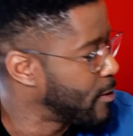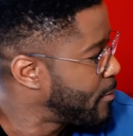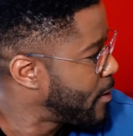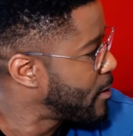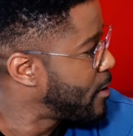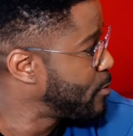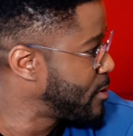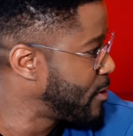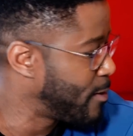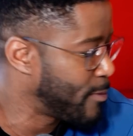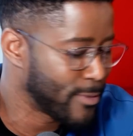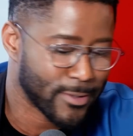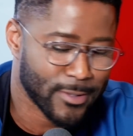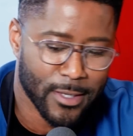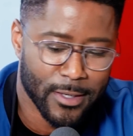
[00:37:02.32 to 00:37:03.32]
of looked back like, what's up?
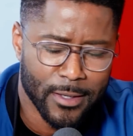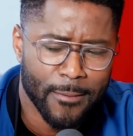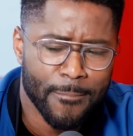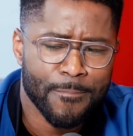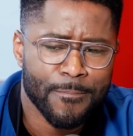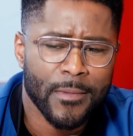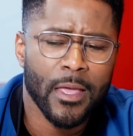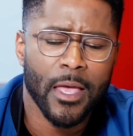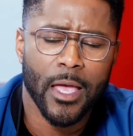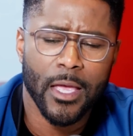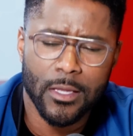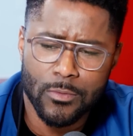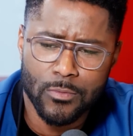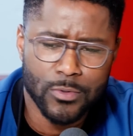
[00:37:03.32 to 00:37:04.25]
He's like, hey,